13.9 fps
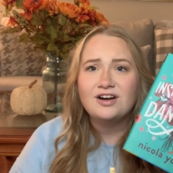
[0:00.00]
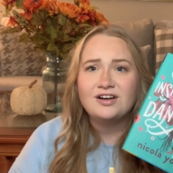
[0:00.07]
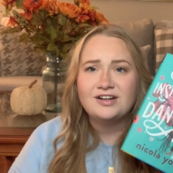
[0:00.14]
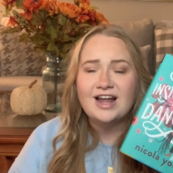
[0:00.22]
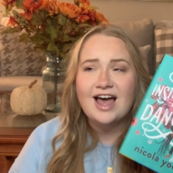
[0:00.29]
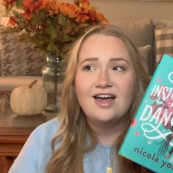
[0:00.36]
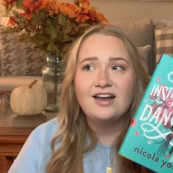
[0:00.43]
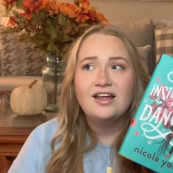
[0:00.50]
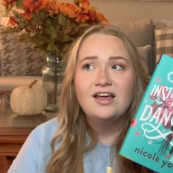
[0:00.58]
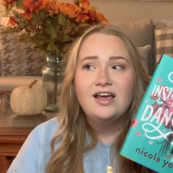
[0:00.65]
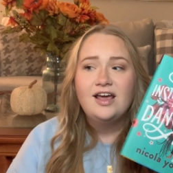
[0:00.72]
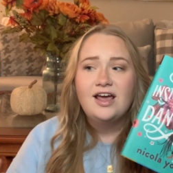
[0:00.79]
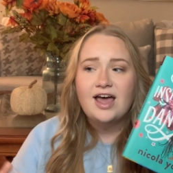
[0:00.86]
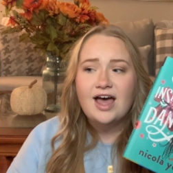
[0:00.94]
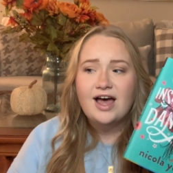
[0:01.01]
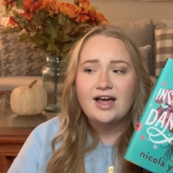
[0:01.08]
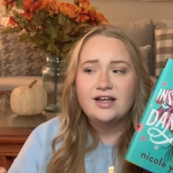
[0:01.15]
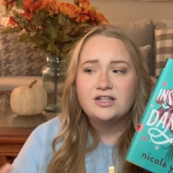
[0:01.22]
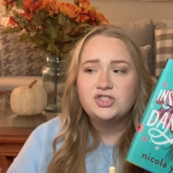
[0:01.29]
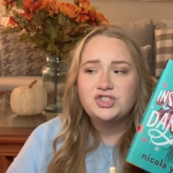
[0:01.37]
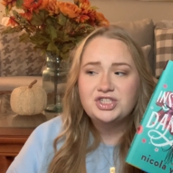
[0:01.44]
Her dad
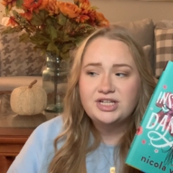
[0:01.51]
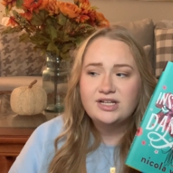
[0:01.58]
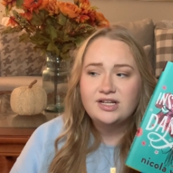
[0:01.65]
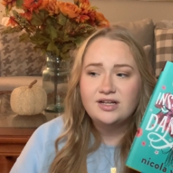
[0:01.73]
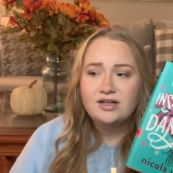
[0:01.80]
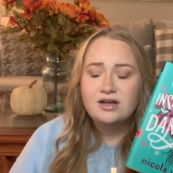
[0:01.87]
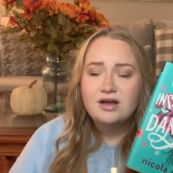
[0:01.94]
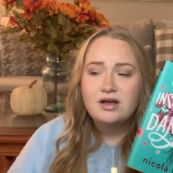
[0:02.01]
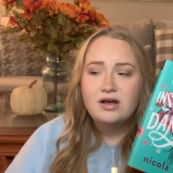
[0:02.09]
had cheated